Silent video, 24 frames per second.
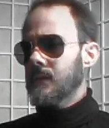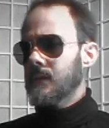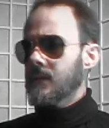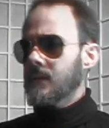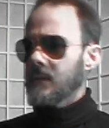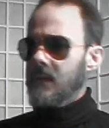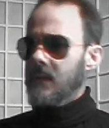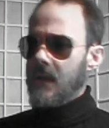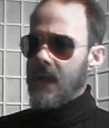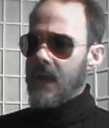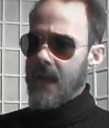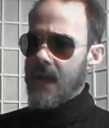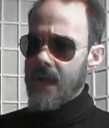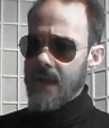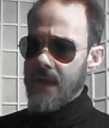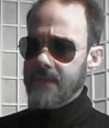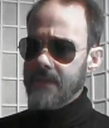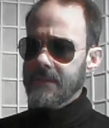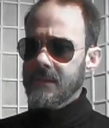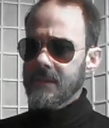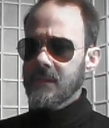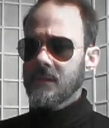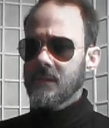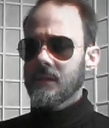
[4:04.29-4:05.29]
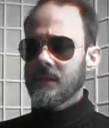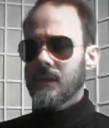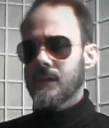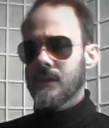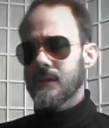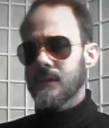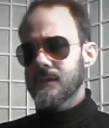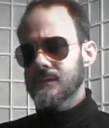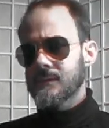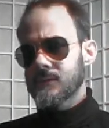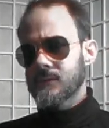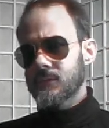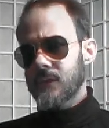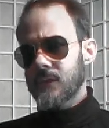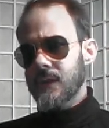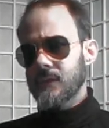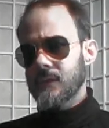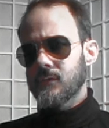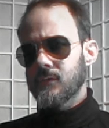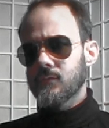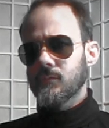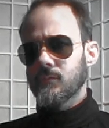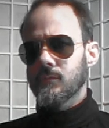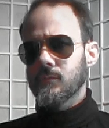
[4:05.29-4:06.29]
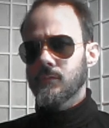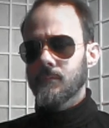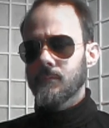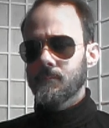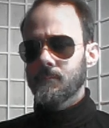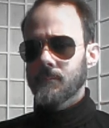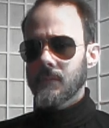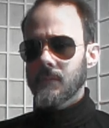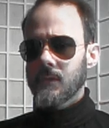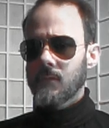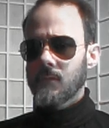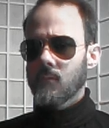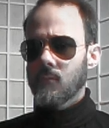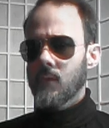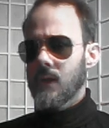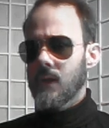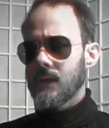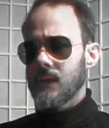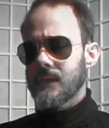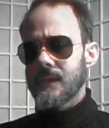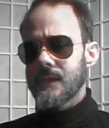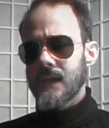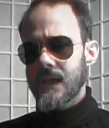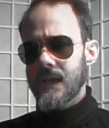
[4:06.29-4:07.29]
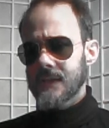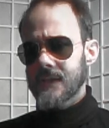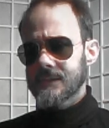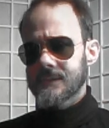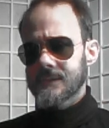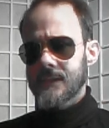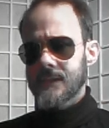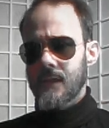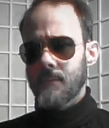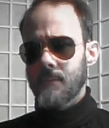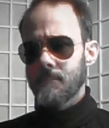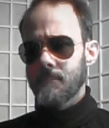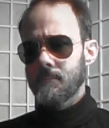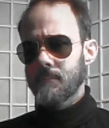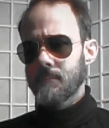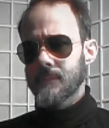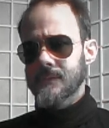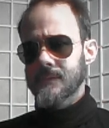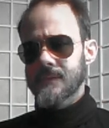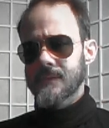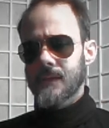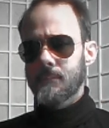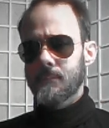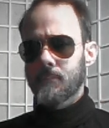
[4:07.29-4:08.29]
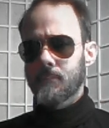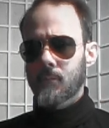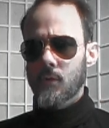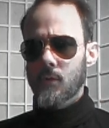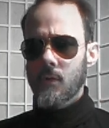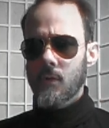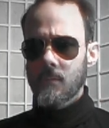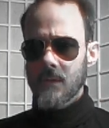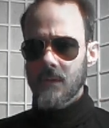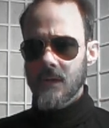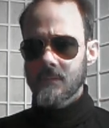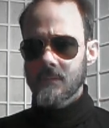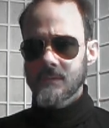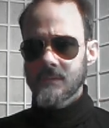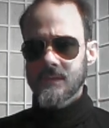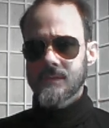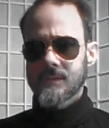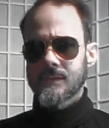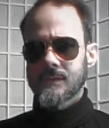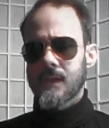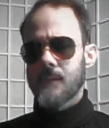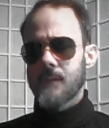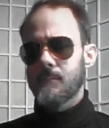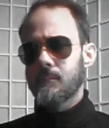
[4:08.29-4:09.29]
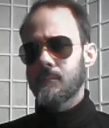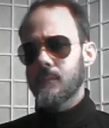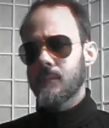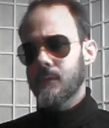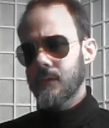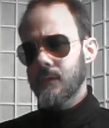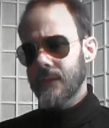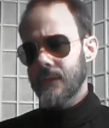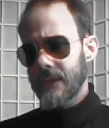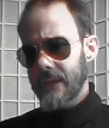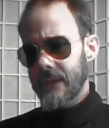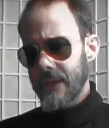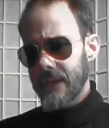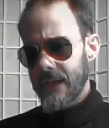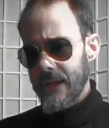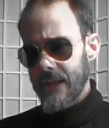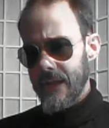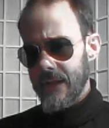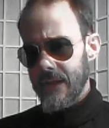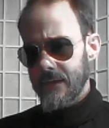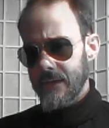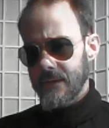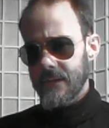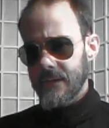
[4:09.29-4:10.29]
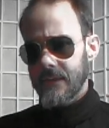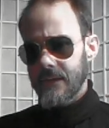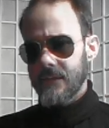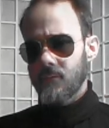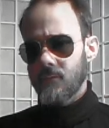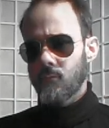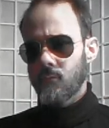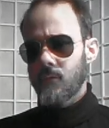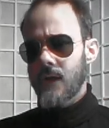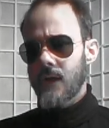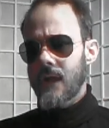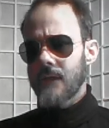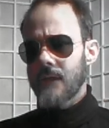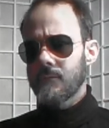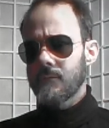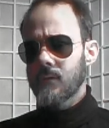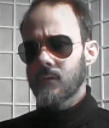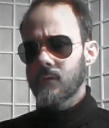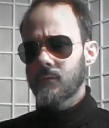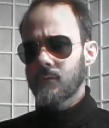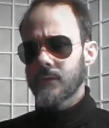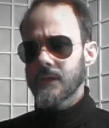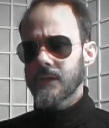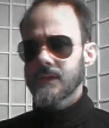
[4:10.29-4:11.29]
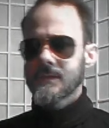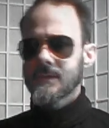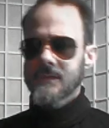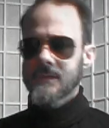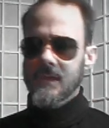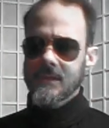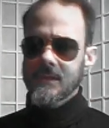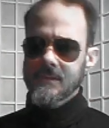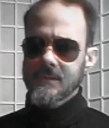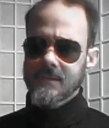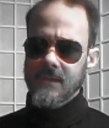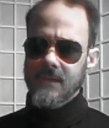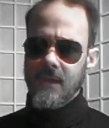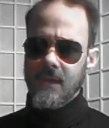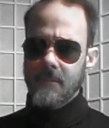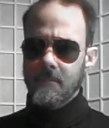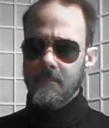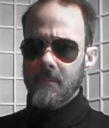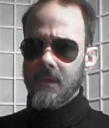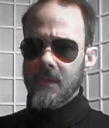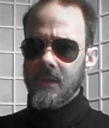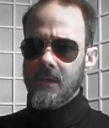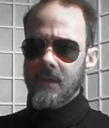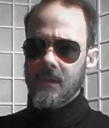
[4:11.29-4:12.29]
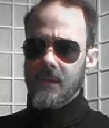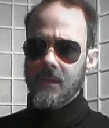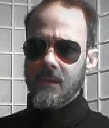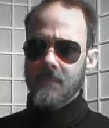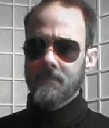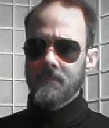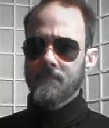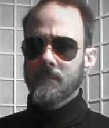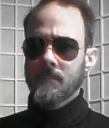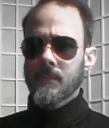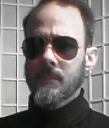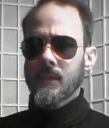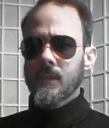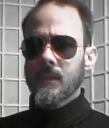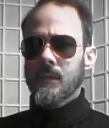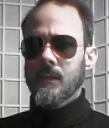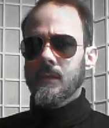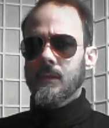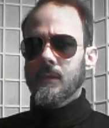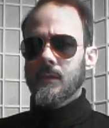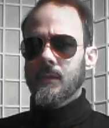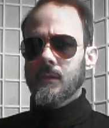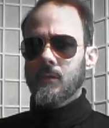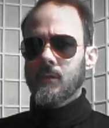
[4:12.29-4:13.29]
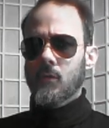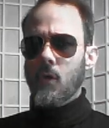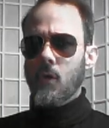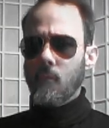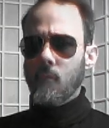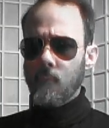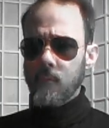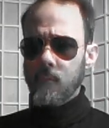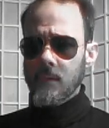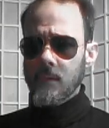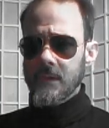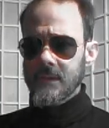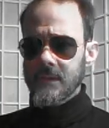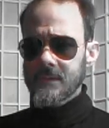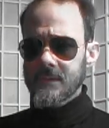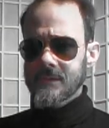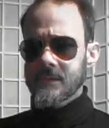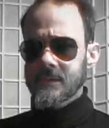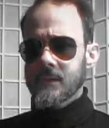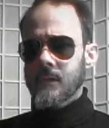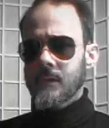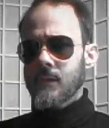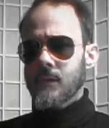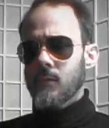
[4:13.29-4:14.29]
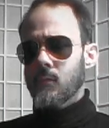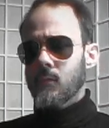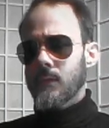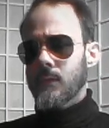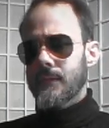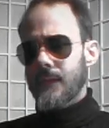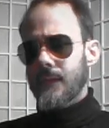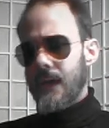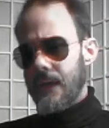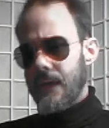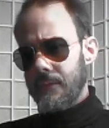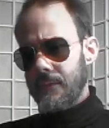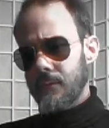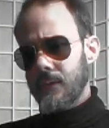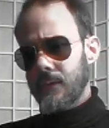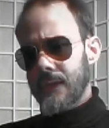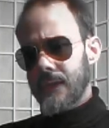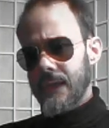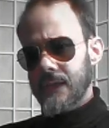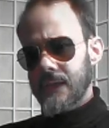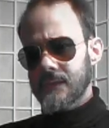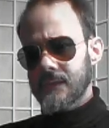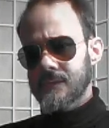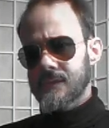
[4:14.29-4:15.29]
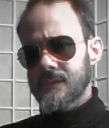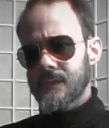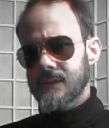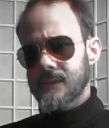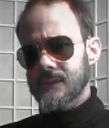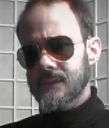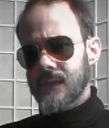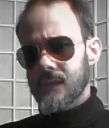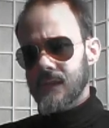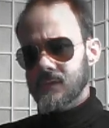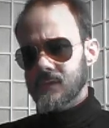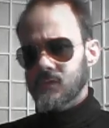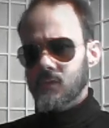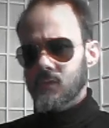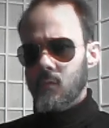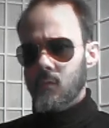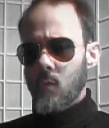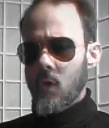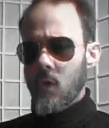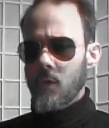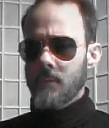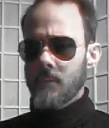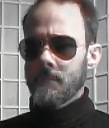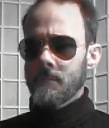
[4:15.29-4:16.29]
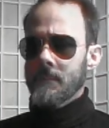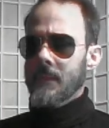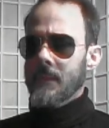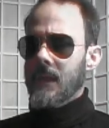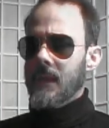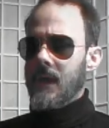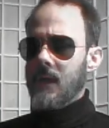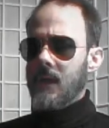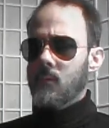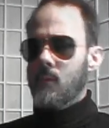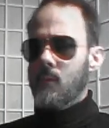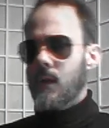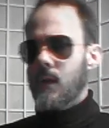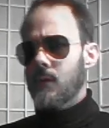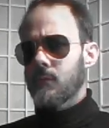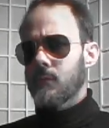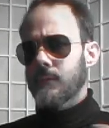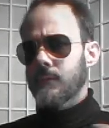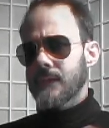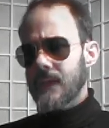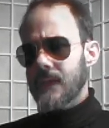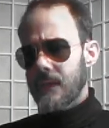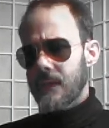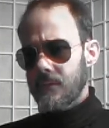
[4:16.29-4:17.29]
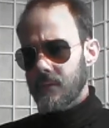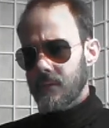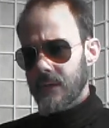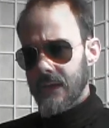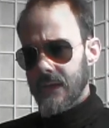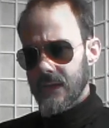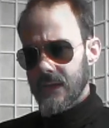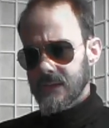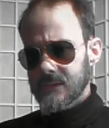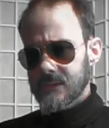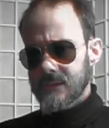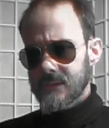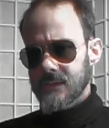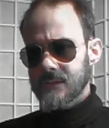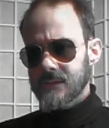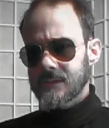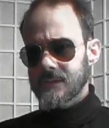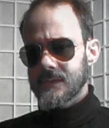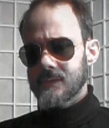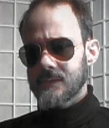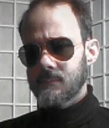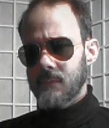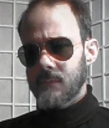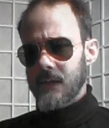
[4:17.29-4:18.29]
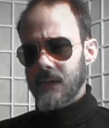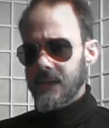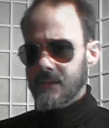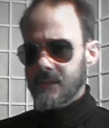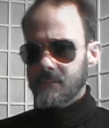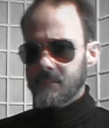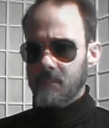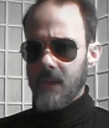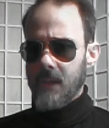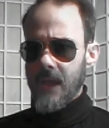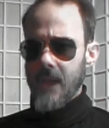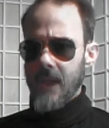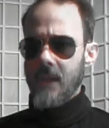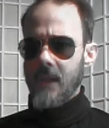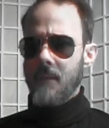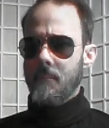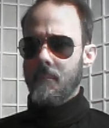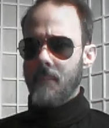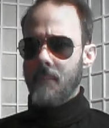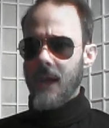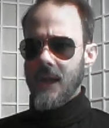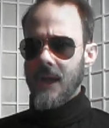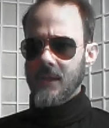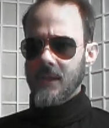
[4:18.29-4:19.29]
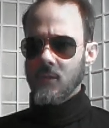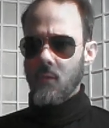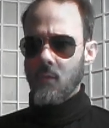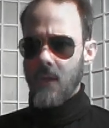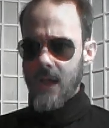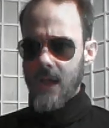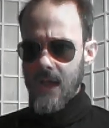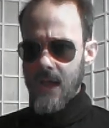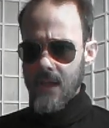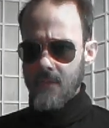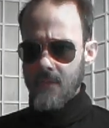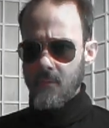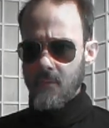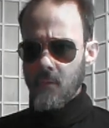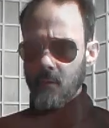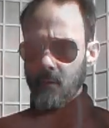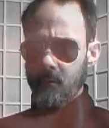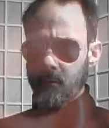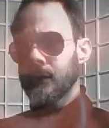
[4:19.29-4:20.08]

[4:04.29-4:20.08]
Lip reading: hiding and is trying to, he has some problems, some rivalries and some conflicts with other gangsters and so on. And one of the other gangsters is played by Mario Adorf.